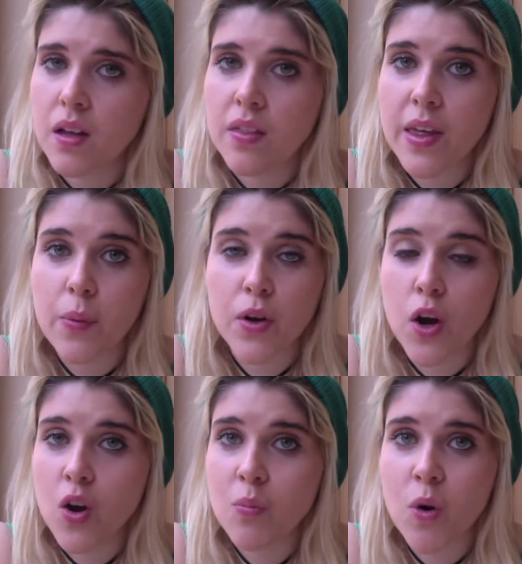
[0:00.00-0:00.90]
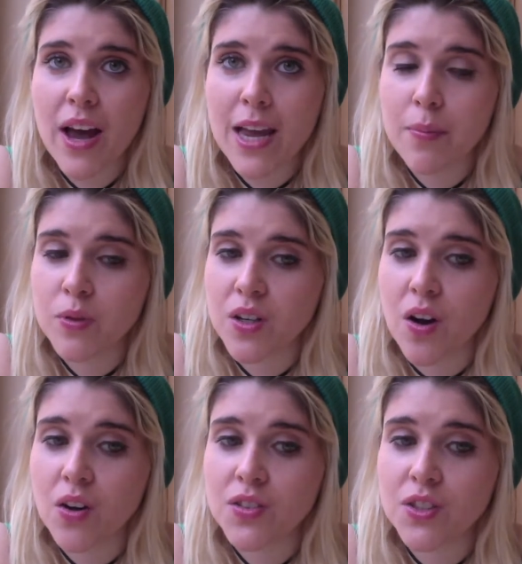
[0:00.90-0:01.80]
they were no more able to
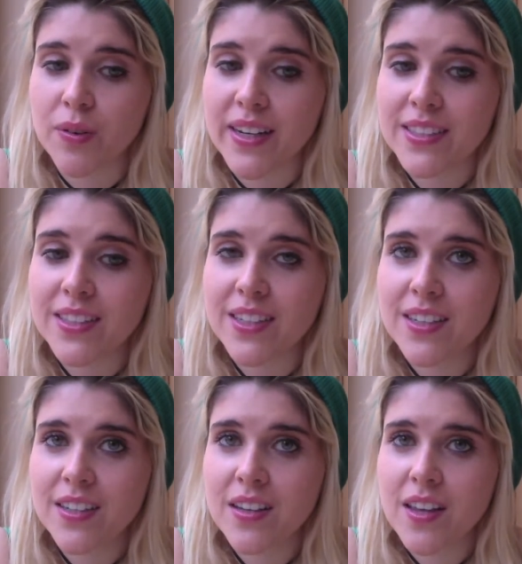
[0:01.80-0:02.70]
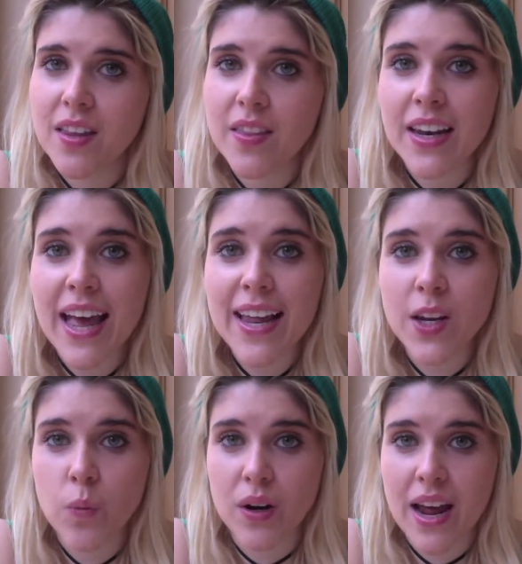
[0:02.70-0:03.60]
answer it than
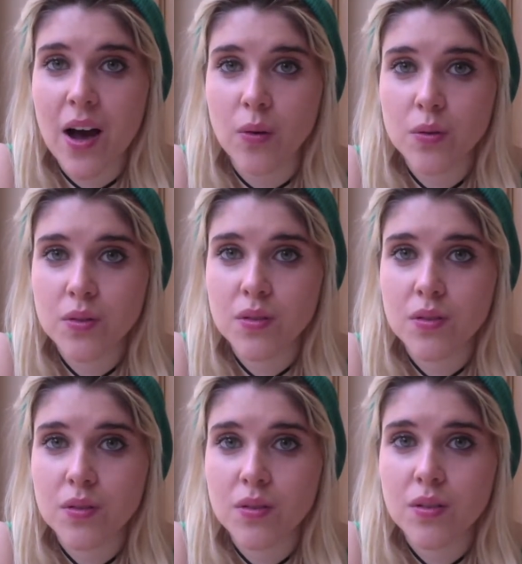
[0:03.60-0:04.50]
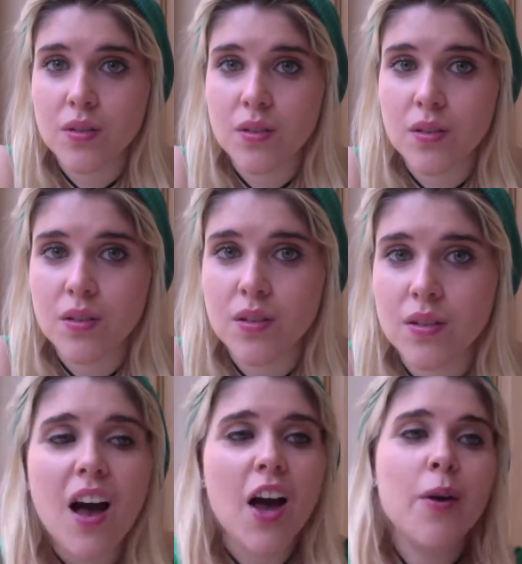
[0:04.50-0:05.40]
anyone else.
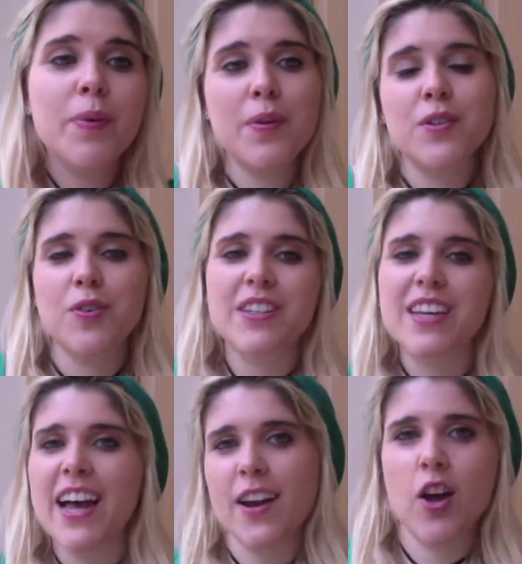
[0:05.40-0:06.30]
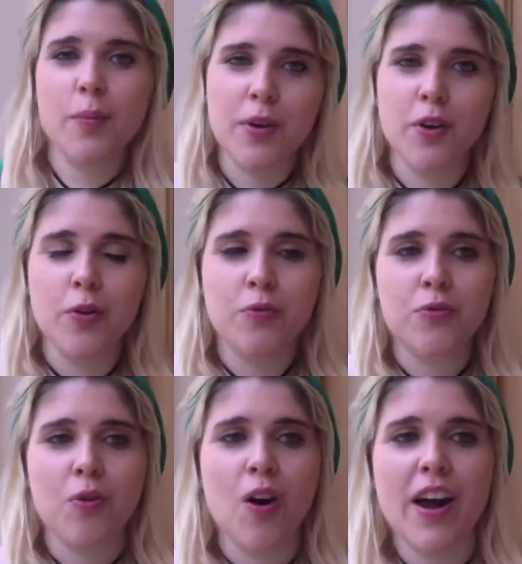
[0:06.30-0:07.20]
I hope you enjoyed that, and I hope you
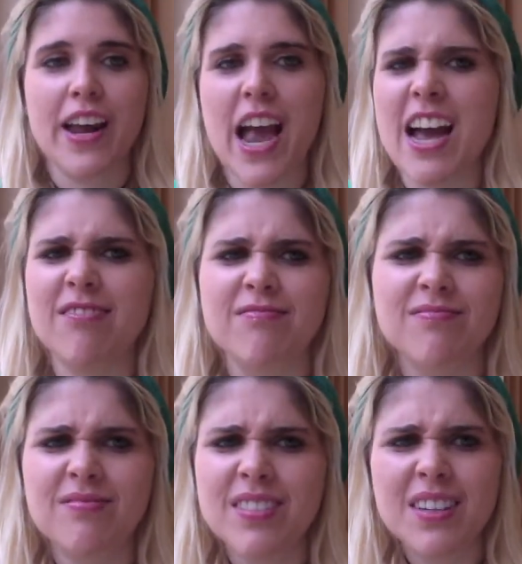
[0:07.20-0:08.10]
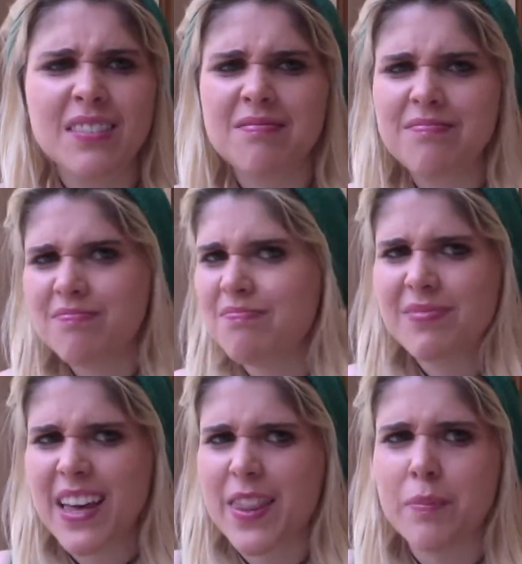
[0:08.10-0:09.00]
try and
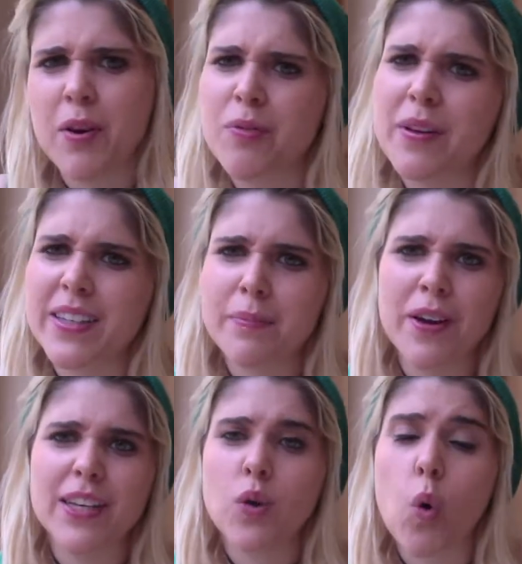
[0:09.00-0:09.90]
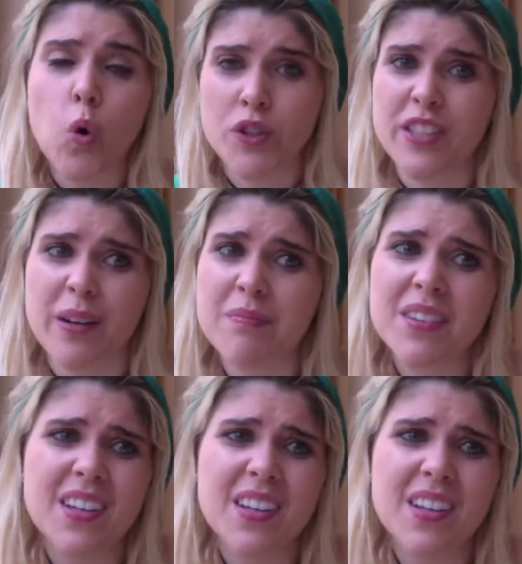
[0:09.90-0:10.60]
get the book, read the book. It's awesome.